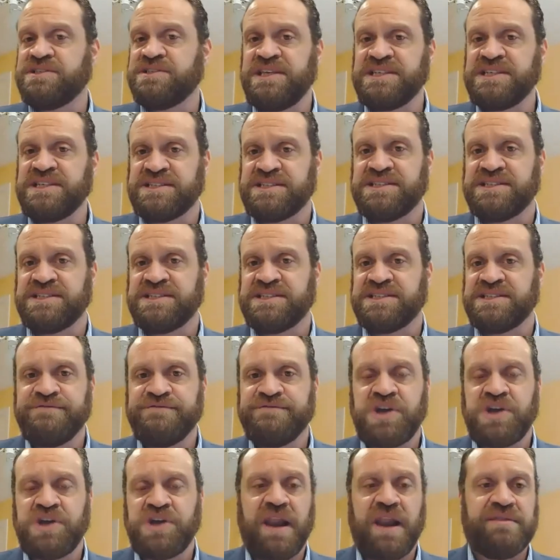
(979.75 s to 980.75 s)
this
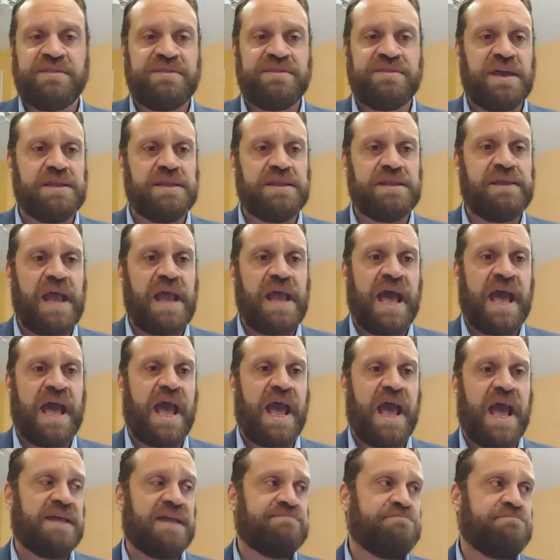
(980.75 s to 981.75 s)
stuff, Jonathan
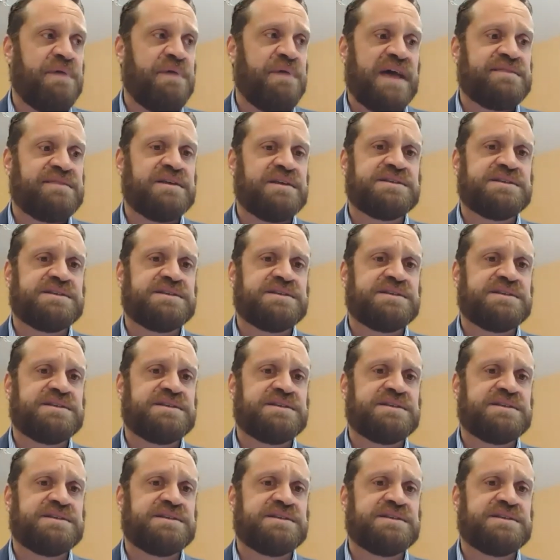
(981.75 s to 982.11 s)
and Beth.